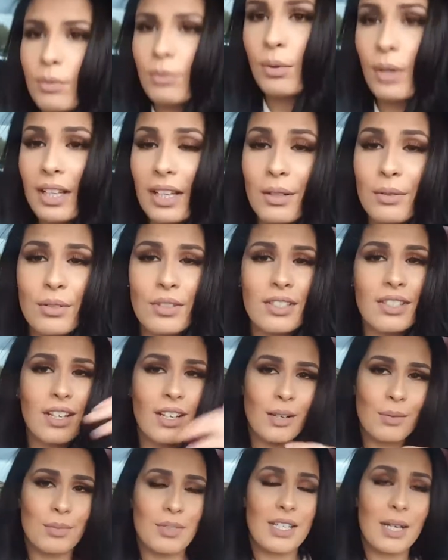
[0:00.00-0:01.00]
While I was
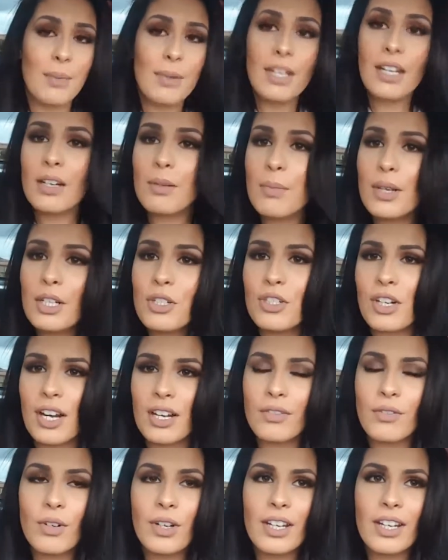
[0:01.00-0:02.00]
stepping out of my
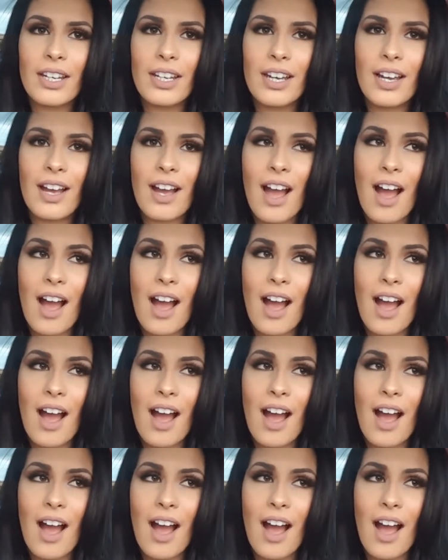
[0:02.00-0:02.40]
driveway